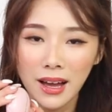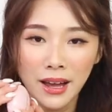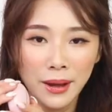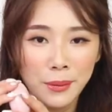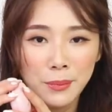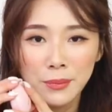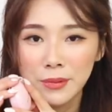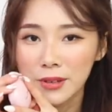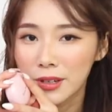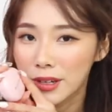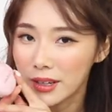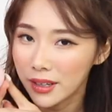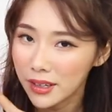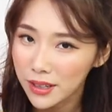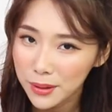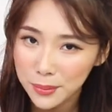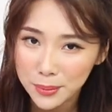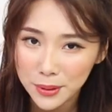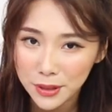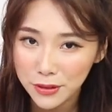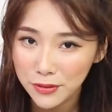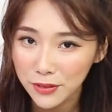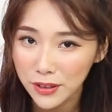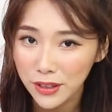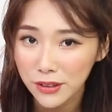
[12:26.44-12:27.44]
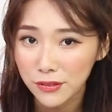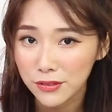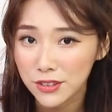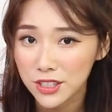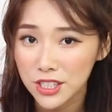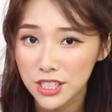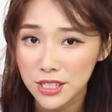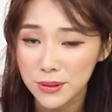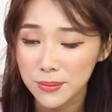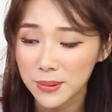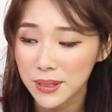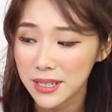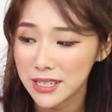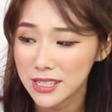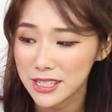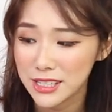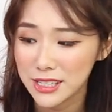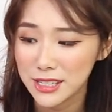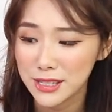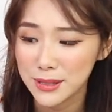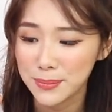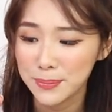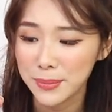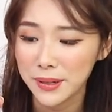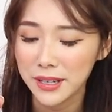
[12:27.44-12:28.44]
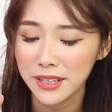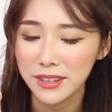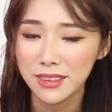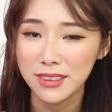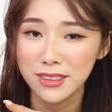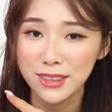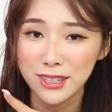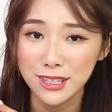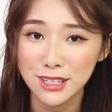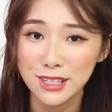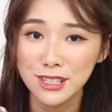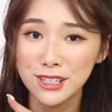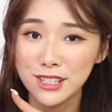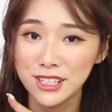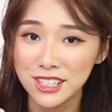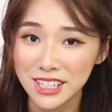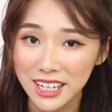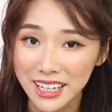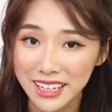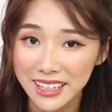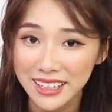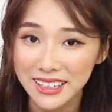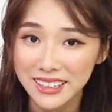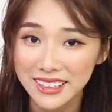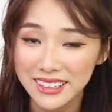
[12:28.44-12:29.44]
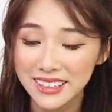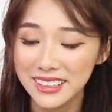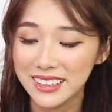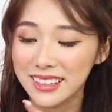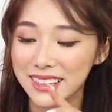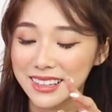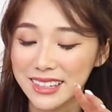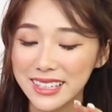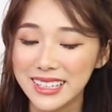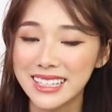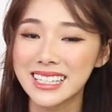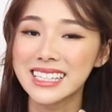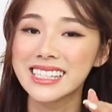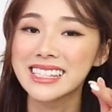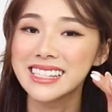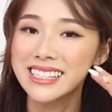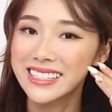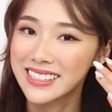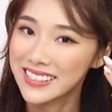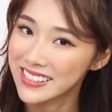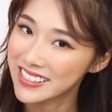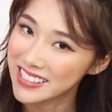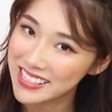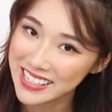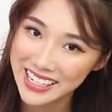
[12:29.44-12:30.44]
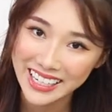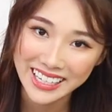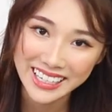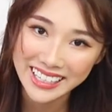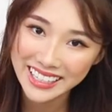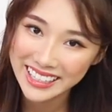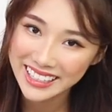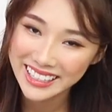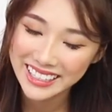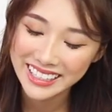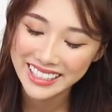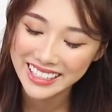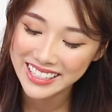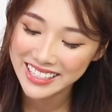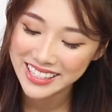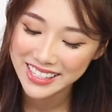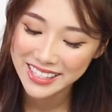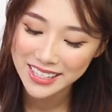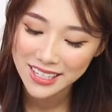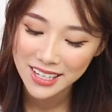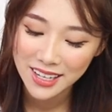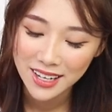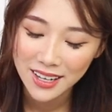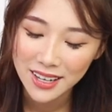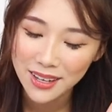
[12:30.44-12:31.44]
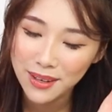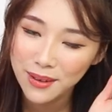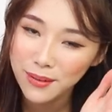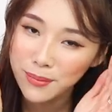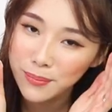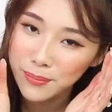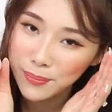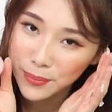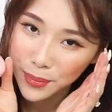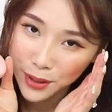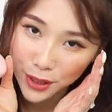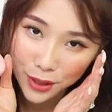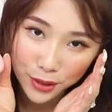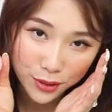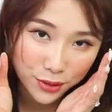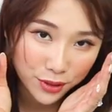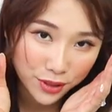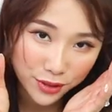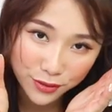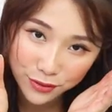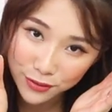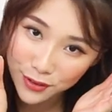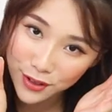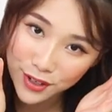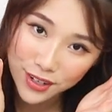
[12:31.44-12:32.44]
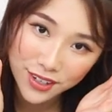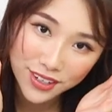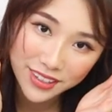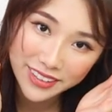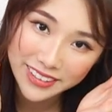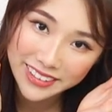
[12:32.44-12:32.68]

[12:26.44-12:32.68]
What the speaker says: I'm not a big fan of cheek blushes, but this shade is beautiful.